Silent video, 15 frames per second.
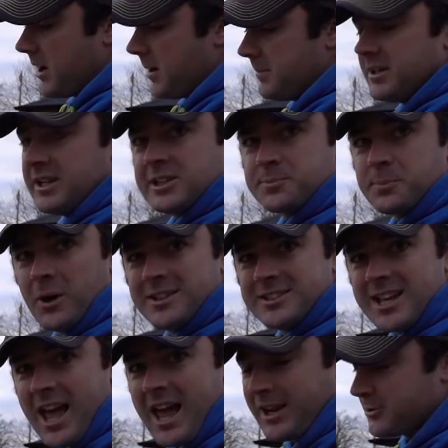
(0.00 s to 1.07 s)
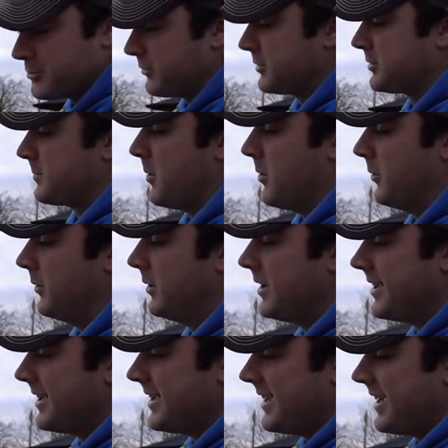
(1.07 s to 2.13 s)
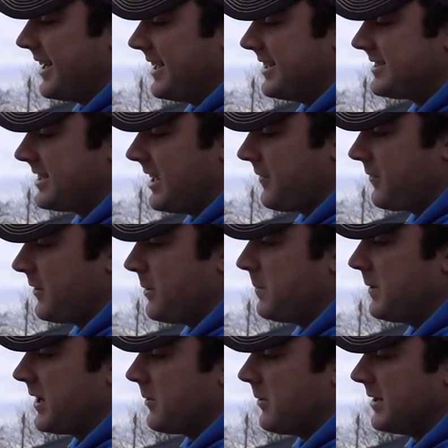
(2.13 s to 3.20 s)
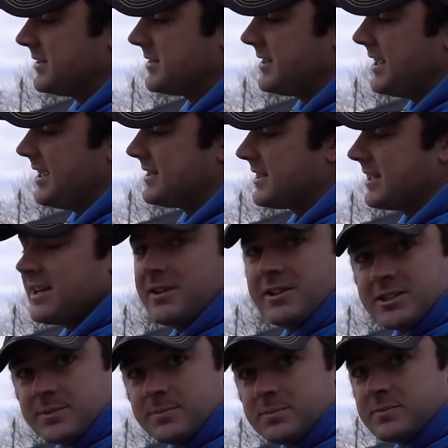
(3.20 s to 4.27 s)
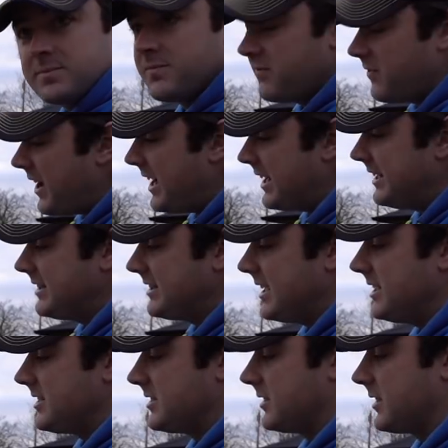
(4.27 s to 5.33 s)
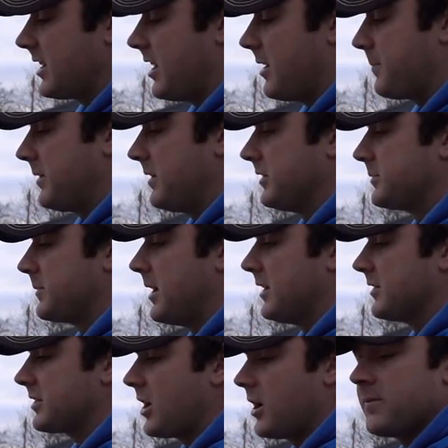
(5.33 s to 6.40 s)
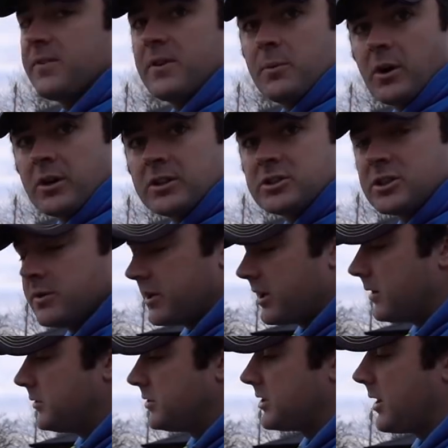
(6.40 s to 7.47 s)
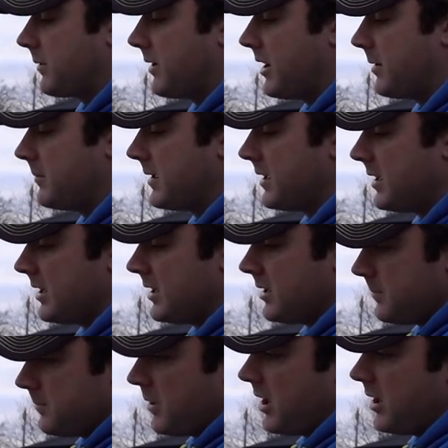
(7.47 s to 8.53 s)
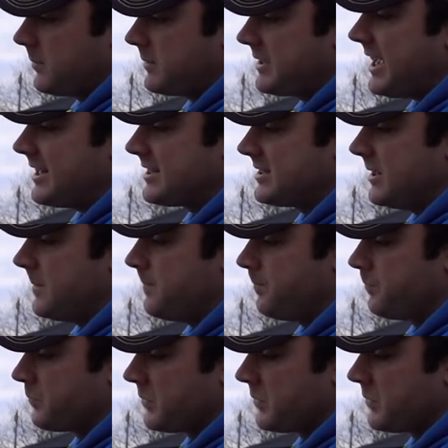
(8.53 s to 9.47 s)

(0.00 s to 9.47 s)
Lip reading: I mean, this one's extra small, and there's definitely bigger ones than this, and there is some fairly decent carp in here as well, so hopefully 1 or 2 of those show up. But I'm guessing